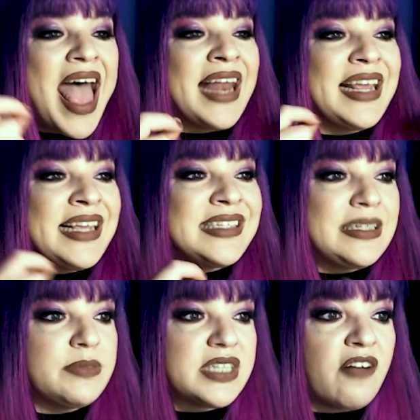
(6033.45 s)
and is
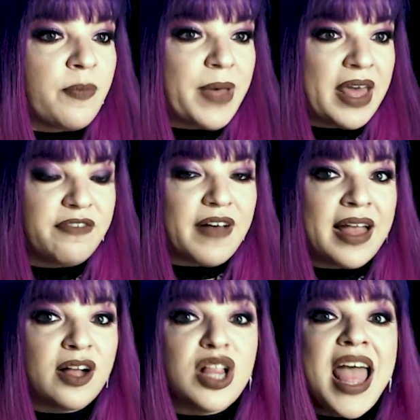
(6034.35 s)
himself a
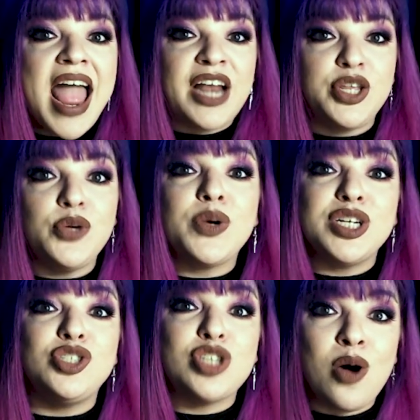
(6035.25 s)
pedophile, and you
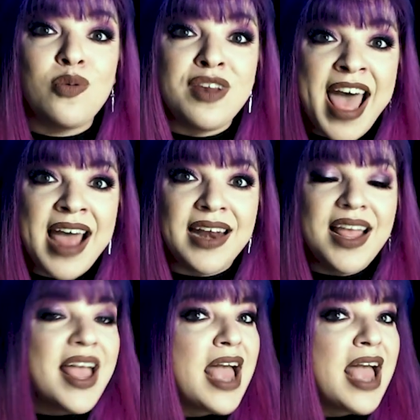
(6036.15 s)
condone that,